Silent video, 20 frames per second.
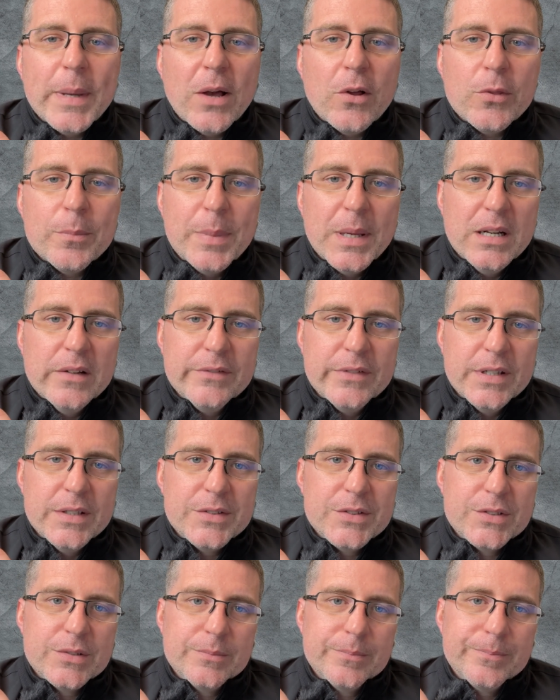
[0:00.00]
health
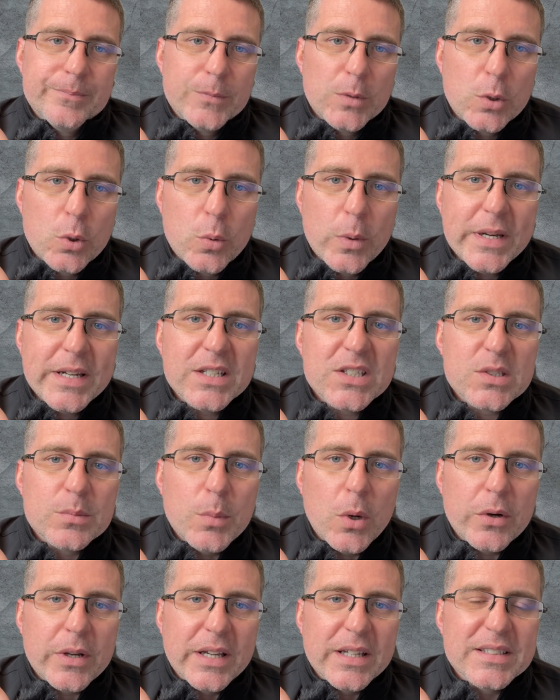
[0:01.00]
benefits. Quitting
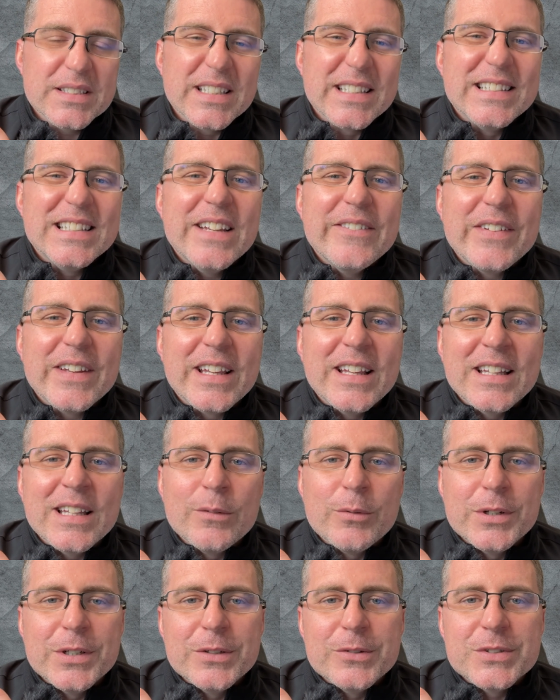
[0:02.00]
smoking significantly
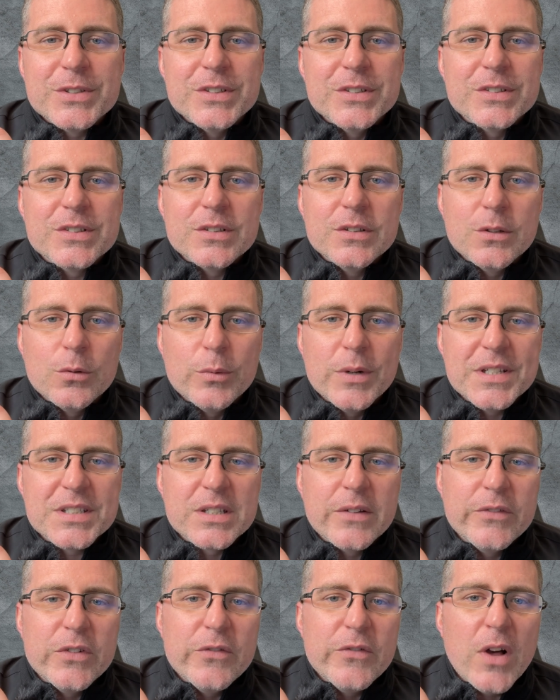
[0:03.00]
reduces the risk
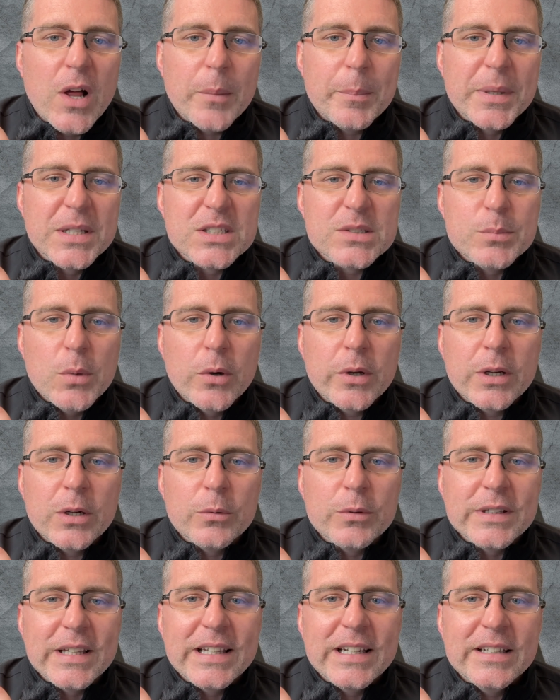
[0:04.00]
of developing
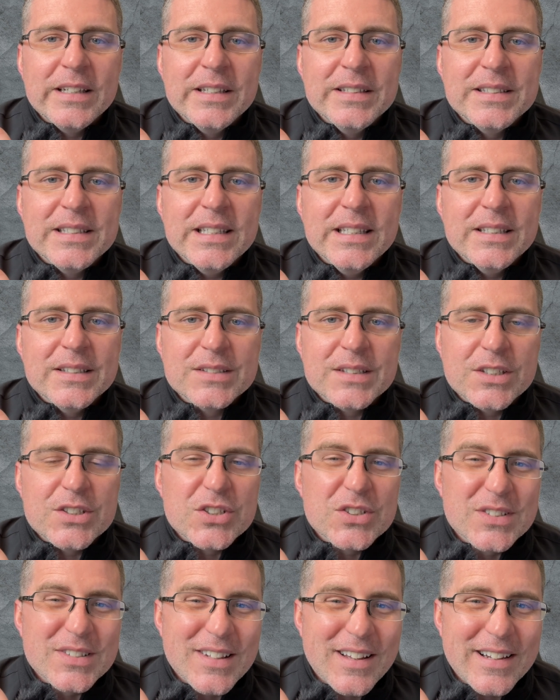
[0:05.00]
smoking-related disease such
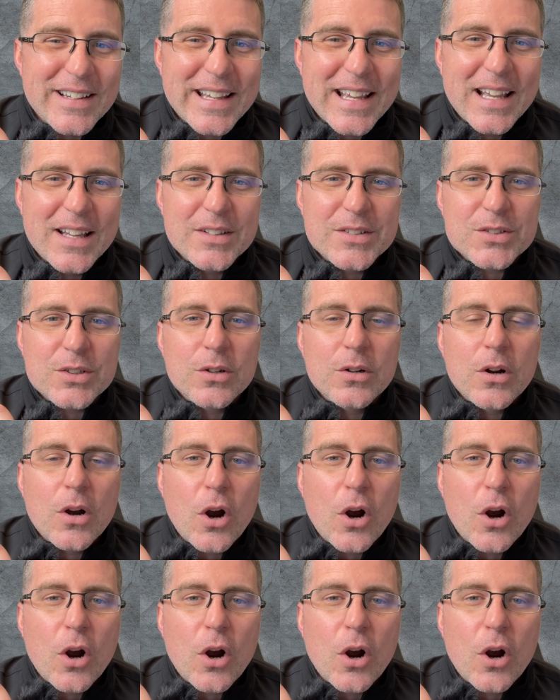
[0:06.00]
as lung cancer,